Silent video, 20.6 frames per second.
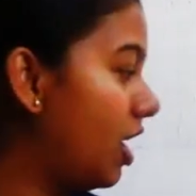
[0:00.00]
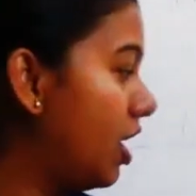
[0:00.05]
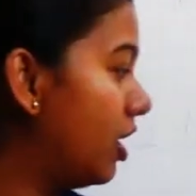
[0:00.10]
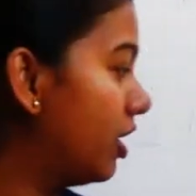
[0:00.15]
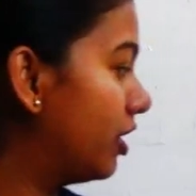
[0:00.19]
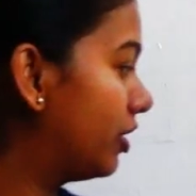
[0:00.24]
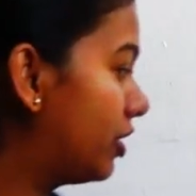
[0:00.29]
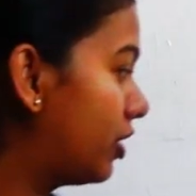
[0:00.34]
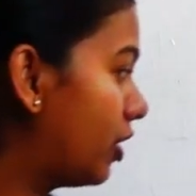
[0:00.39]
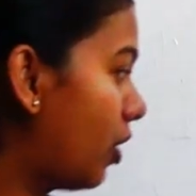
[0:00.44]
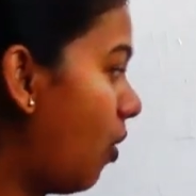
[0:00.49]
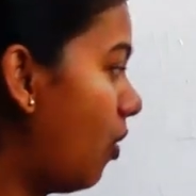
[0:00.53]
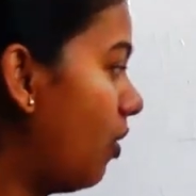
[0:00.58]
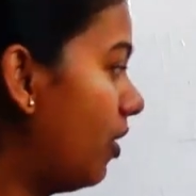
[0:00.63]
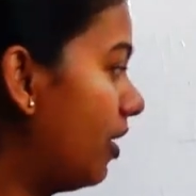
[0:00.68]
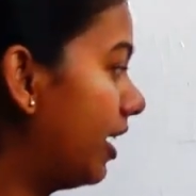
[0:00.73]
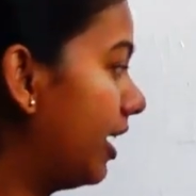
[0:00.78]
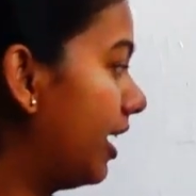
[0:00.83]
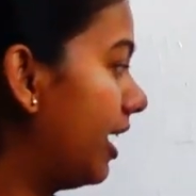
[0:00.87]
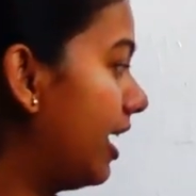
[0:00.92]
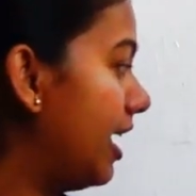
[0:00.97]
So
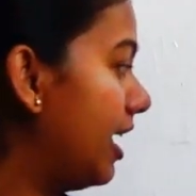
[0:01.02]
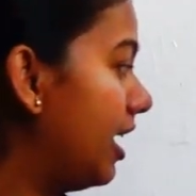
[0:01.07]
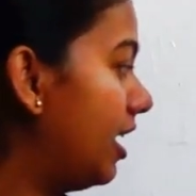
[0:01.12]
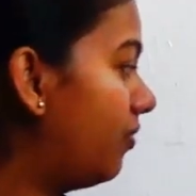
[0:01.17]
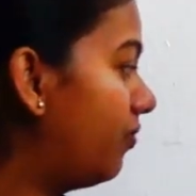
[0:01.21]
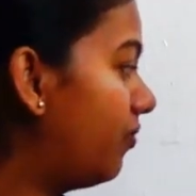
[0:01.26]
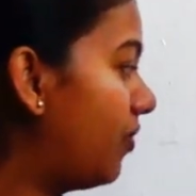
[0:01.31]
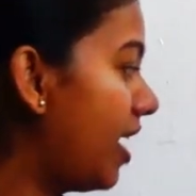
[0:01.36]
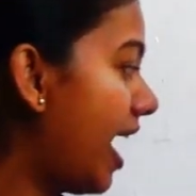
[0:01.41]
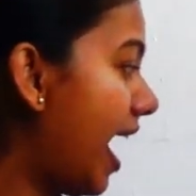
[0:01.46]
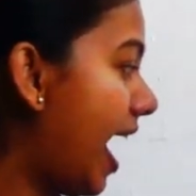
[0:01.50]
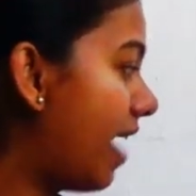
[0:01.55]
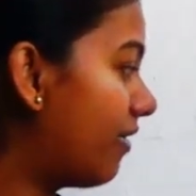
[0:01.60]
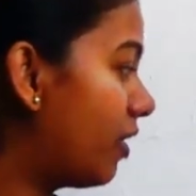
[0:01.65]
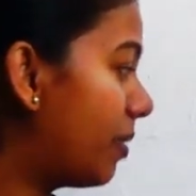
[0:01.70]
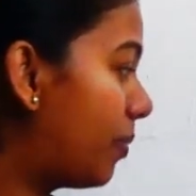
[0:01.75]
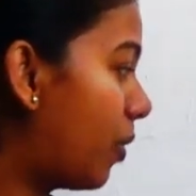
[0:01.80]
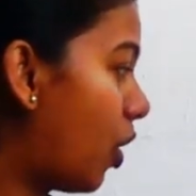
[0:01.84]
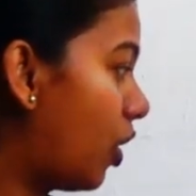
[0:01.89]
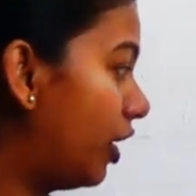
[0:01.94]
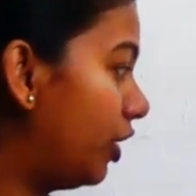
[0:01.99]
if we have a
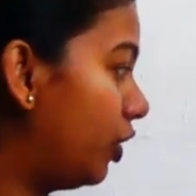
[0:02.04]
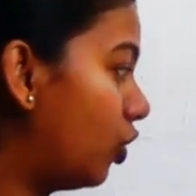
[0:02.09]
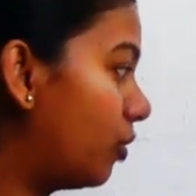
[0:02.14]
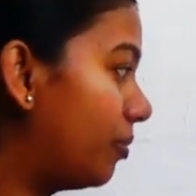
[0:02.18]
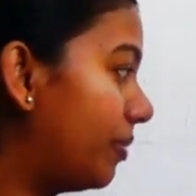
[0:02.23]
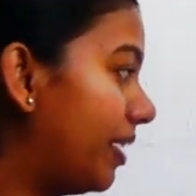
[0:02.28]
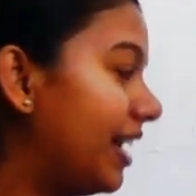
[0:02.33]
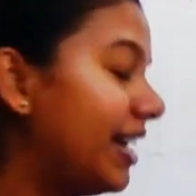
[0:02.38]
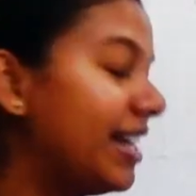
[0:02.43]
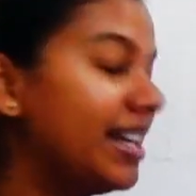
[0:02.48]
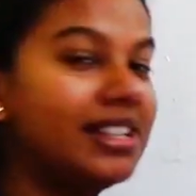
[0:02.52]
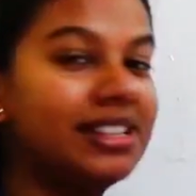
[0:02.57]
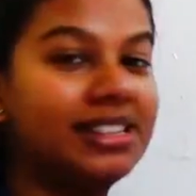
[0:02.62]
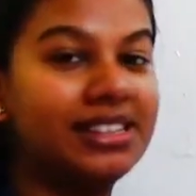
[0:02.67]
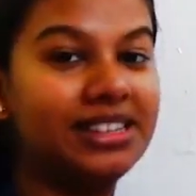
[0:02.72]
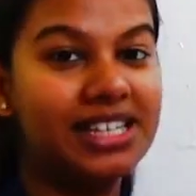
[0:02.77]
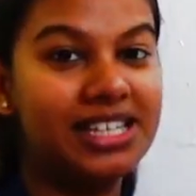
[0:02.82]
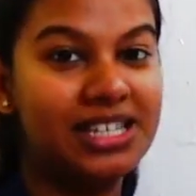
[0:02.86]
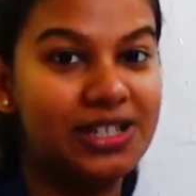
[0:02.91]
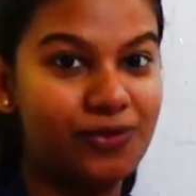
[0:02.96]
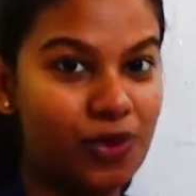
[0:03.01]
polynomial in
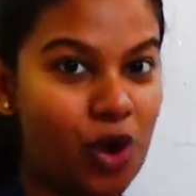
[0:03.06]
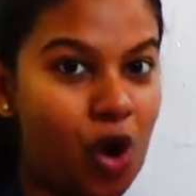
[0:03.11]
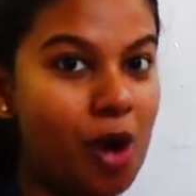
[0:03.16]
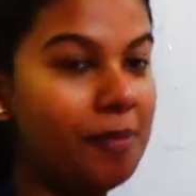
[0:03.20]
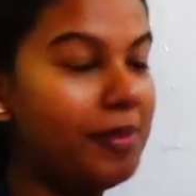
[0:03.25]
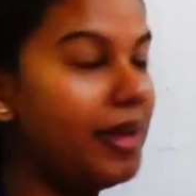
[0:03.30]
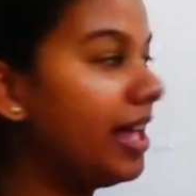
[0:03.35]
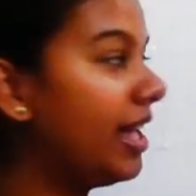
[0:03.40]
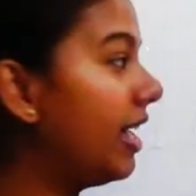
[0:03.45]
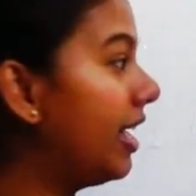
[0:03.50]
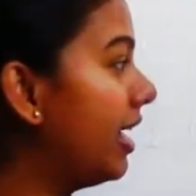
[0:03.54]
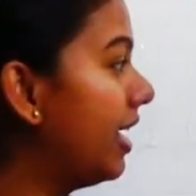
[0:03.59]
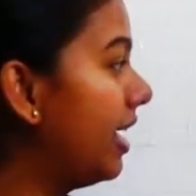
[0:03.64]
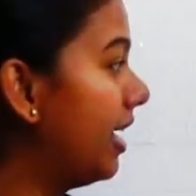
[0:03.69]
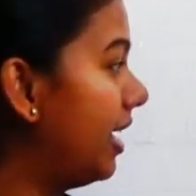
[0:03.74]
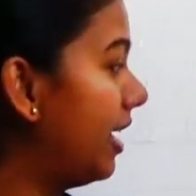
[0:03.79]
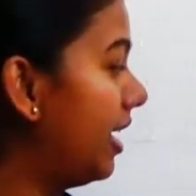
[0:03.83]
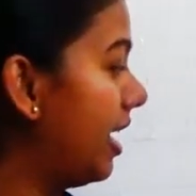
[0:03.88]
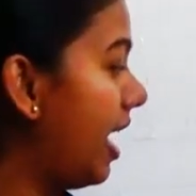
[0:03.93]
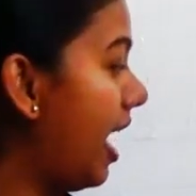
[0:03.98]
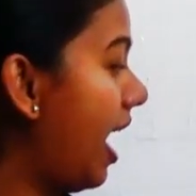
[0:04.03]
this form,
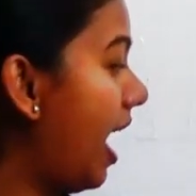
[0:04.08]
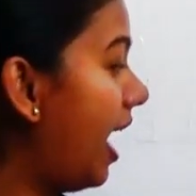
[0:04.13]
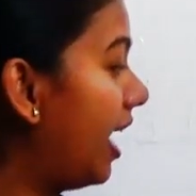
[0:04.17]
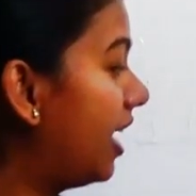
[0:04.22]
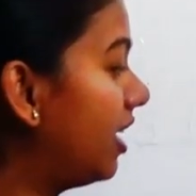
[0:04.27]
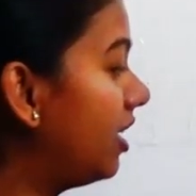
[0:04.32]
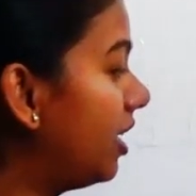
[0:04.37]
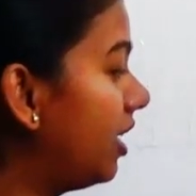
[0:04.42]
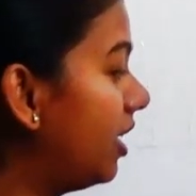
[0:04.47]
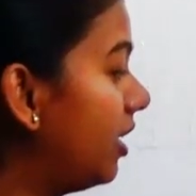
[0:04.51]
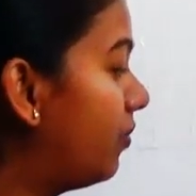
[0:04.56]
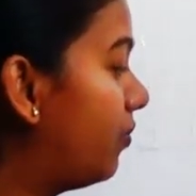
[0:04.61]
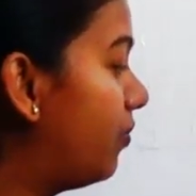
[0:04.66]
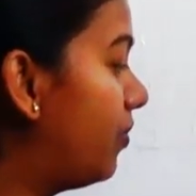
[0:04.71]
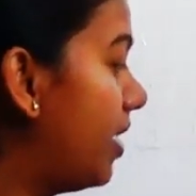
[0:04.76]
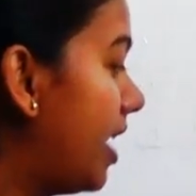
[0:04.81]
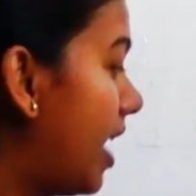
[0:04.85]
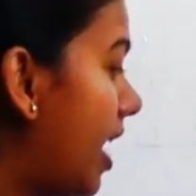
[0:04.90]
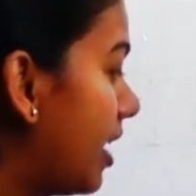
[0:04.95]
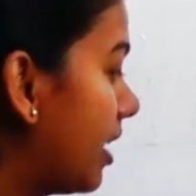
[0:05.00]
and if we are